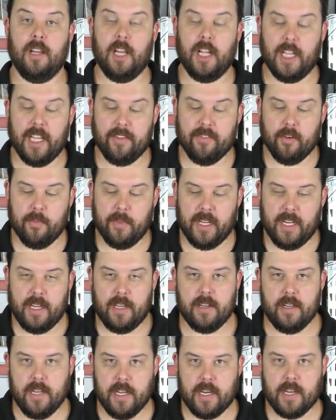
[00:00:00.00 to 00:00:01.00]
Hello
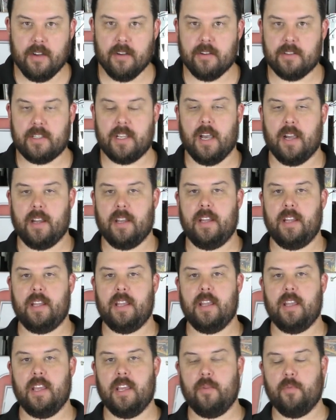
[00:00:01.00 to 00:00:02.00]
everybody, Nick here at
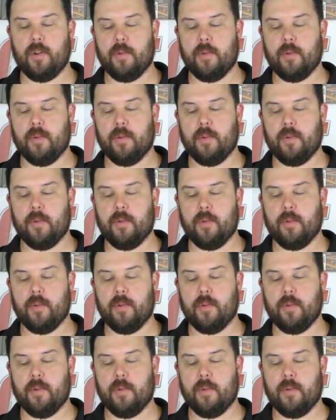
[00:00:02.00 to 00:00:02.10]
Scoggin-Dickey again.